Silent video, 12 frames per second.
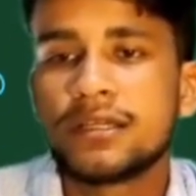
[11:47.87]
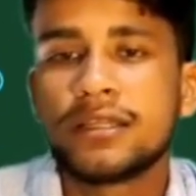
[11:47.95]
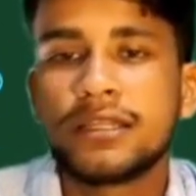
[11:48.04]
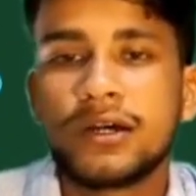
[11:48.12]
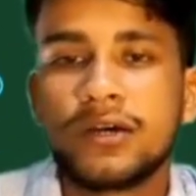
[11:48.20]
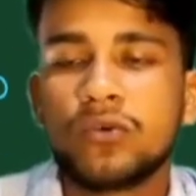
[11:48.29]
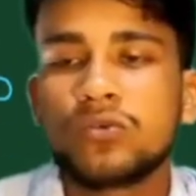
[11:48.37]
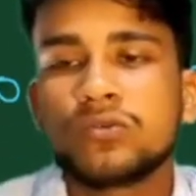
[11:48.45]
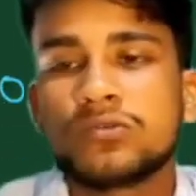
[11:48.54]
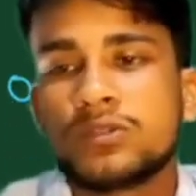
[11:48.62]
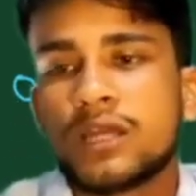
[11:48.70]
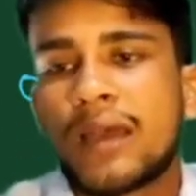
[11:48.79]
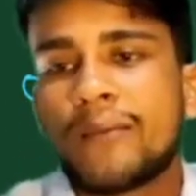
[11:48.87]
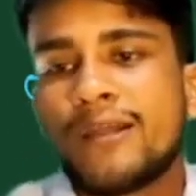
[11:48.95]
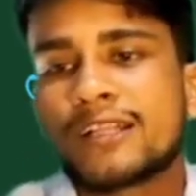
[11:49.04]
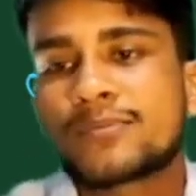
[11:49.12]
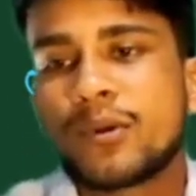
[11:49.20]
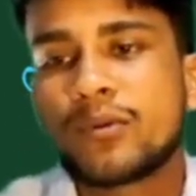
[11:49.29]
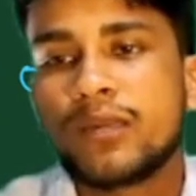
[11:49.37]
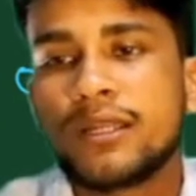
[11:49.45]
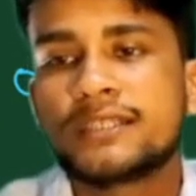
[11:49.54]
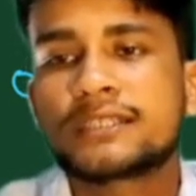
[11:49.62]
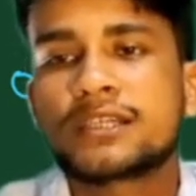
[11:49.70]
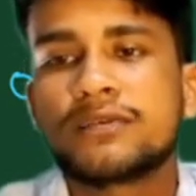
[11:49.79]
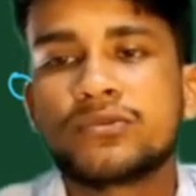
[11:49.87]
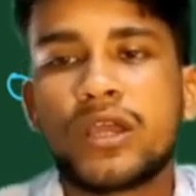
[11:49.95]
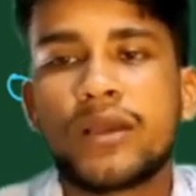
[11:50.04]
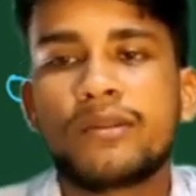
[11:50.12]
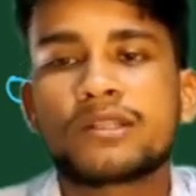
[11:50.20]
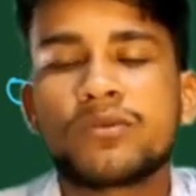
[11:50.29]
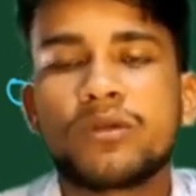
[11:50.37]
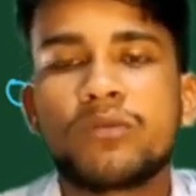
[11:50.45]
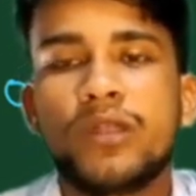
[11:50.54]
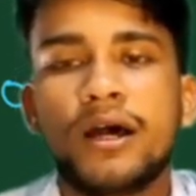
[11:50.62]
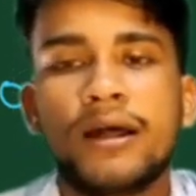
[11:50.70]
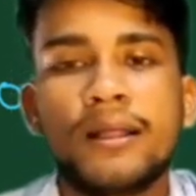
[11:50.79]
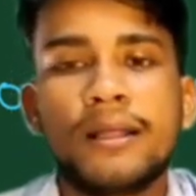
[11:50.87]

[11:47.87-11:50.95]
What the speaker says: Now Abel's formula, let us come to Abel's formula